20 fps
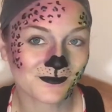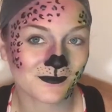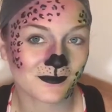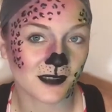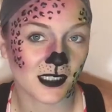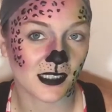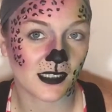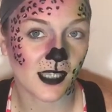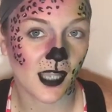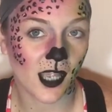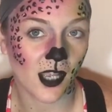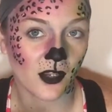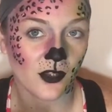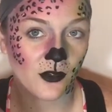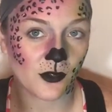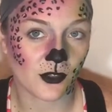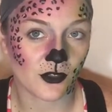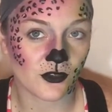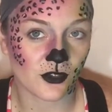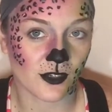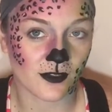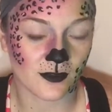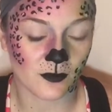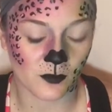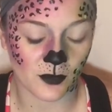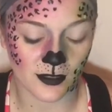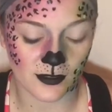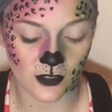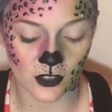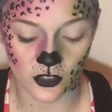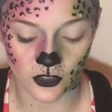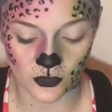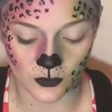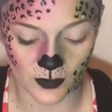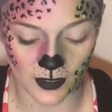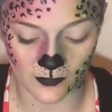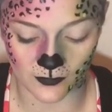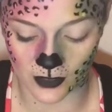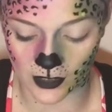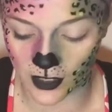Like that, you can draw some whiskers,
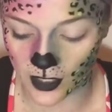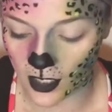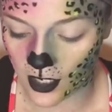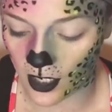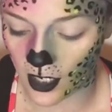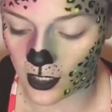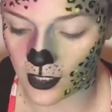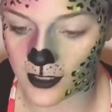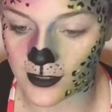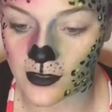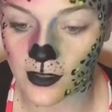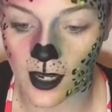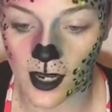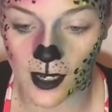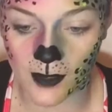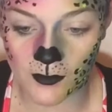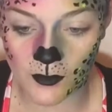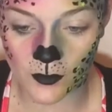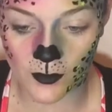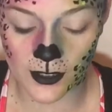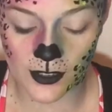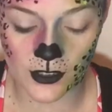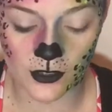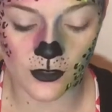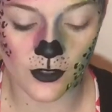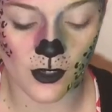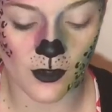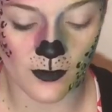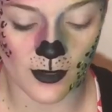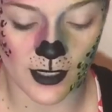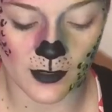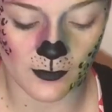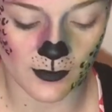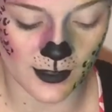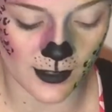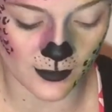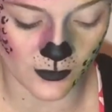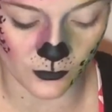whatever. All right, so I'm going to go in with this